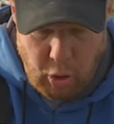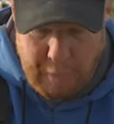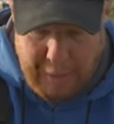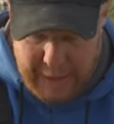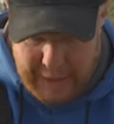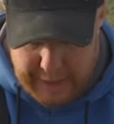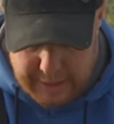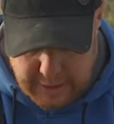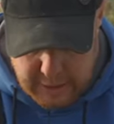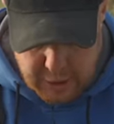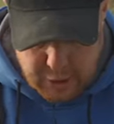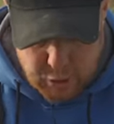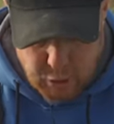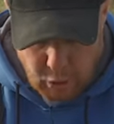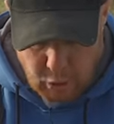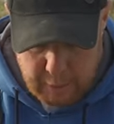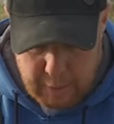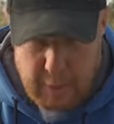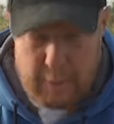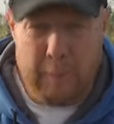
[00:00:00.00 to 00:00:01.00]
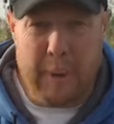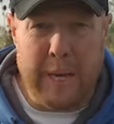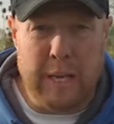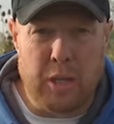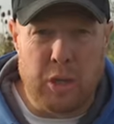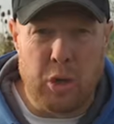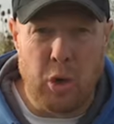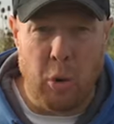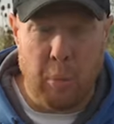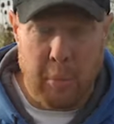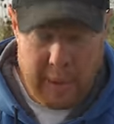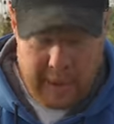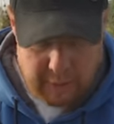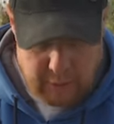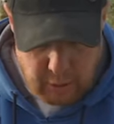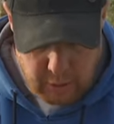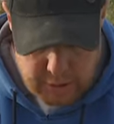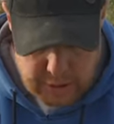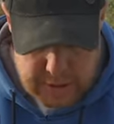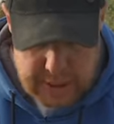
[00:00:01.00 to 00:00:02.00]
them. I like to store them in a big tub. I've
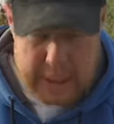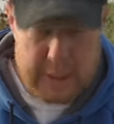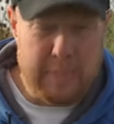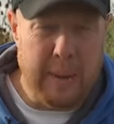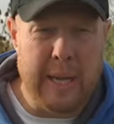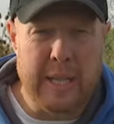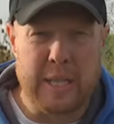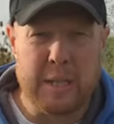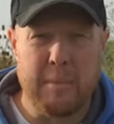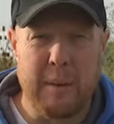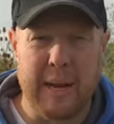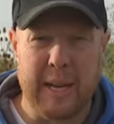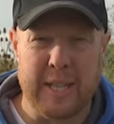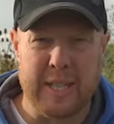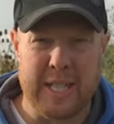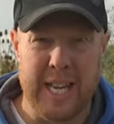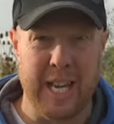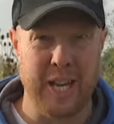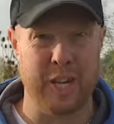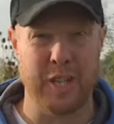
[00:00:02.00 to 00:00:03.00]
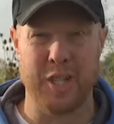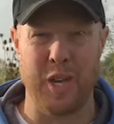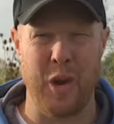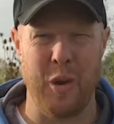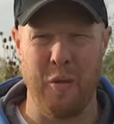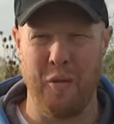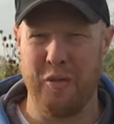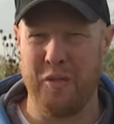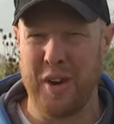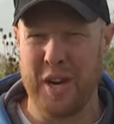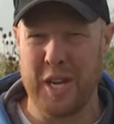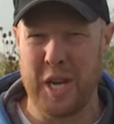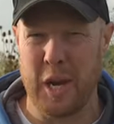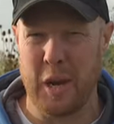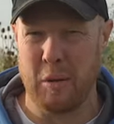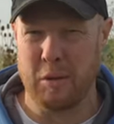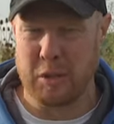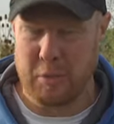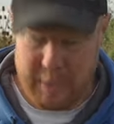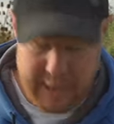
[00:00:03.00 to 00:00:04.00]
got 6 pints of maggots here because I love feeding
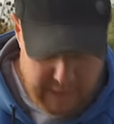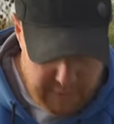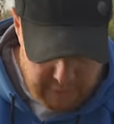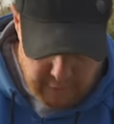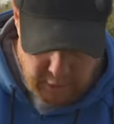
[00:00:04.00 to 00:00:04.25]
loads of bait,